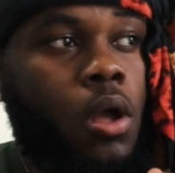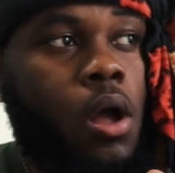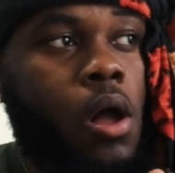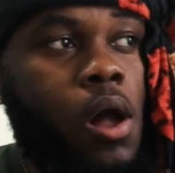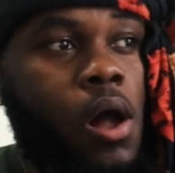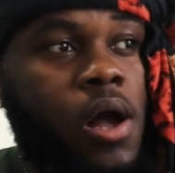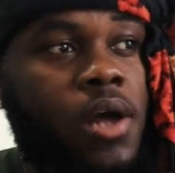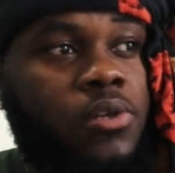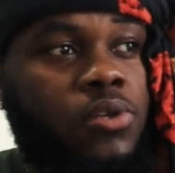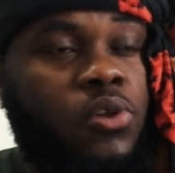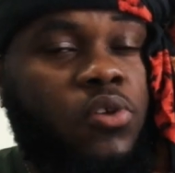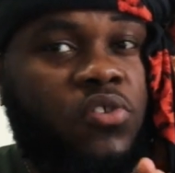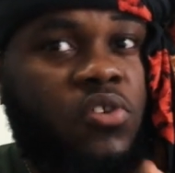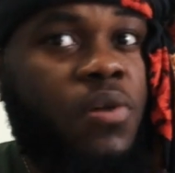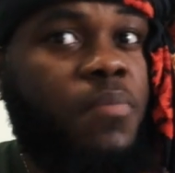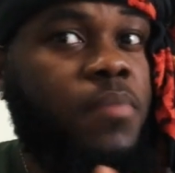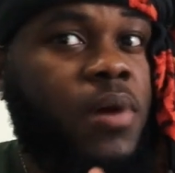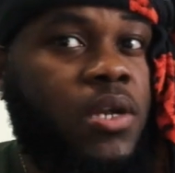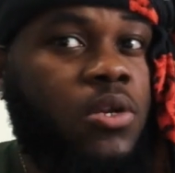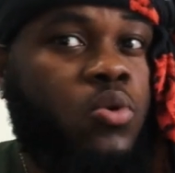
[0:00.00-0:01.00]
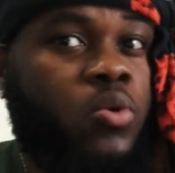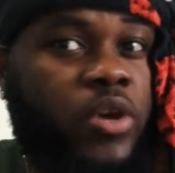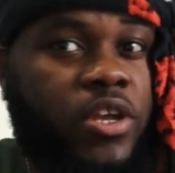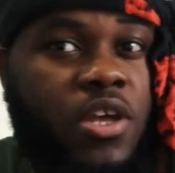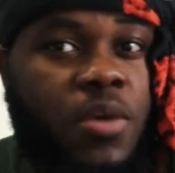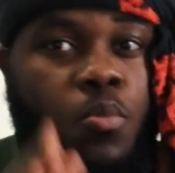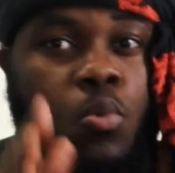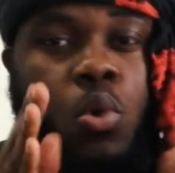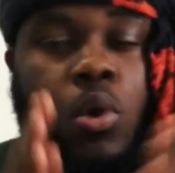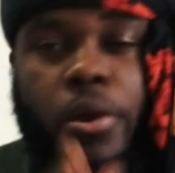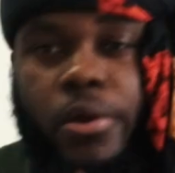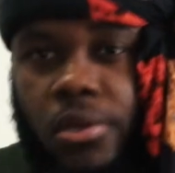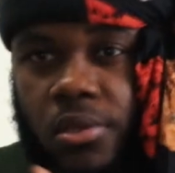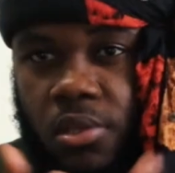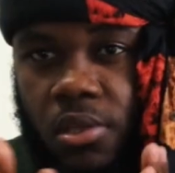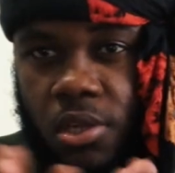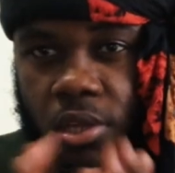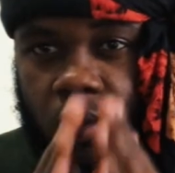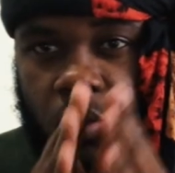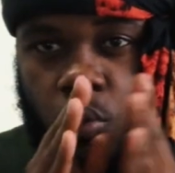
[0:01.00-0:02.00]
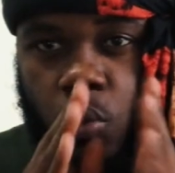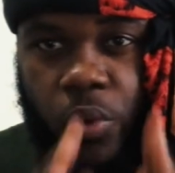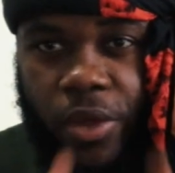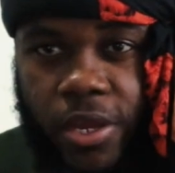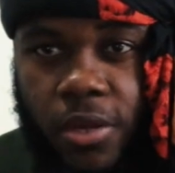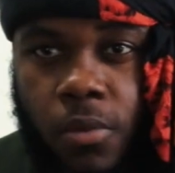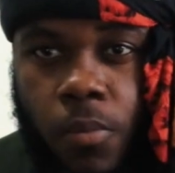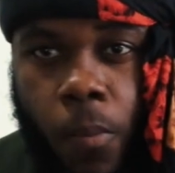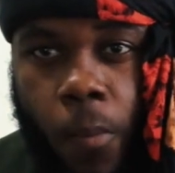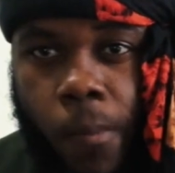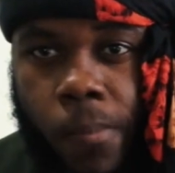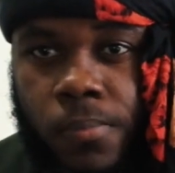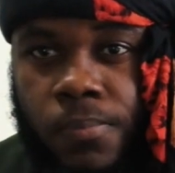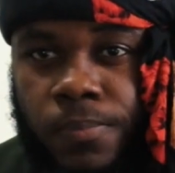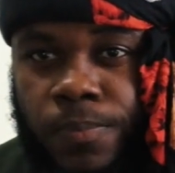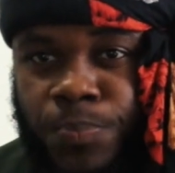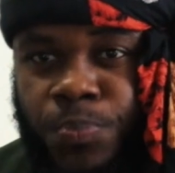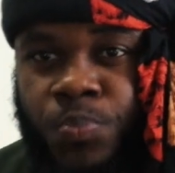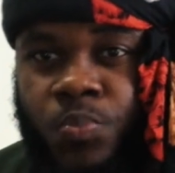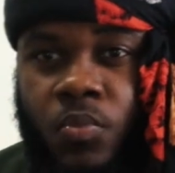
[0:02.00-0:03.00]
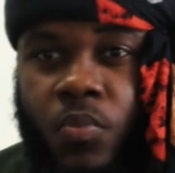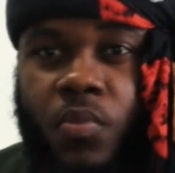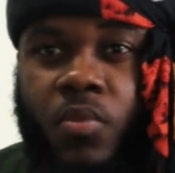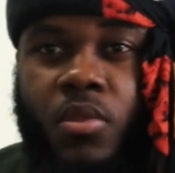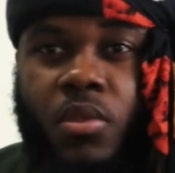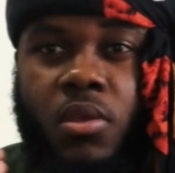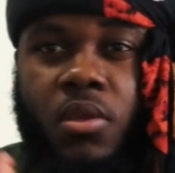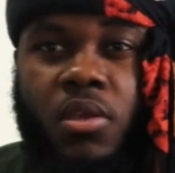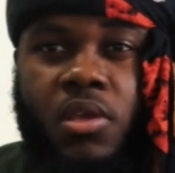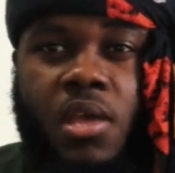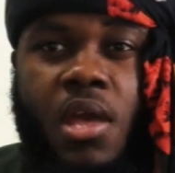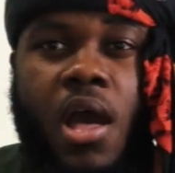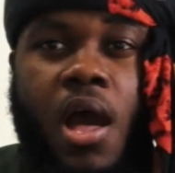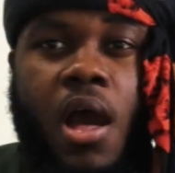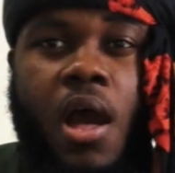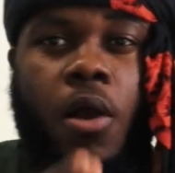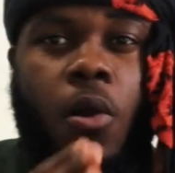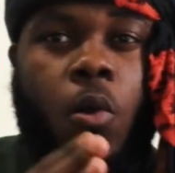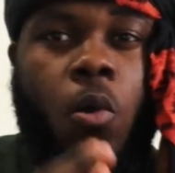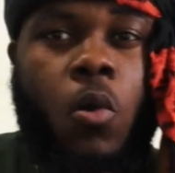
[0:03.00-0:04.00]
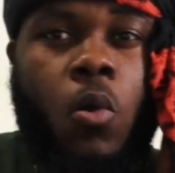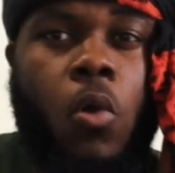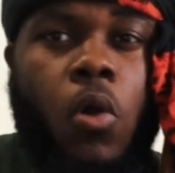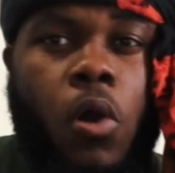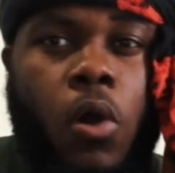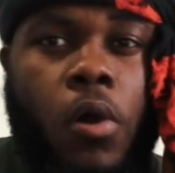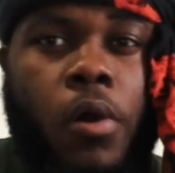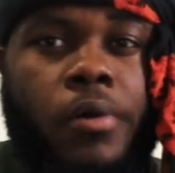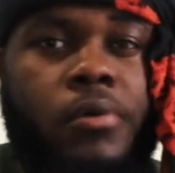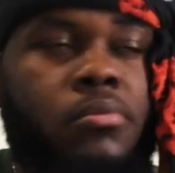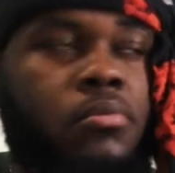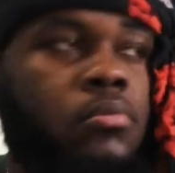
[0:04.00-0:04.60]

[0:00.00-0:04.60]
and the somebody where them quarantined with can't cook.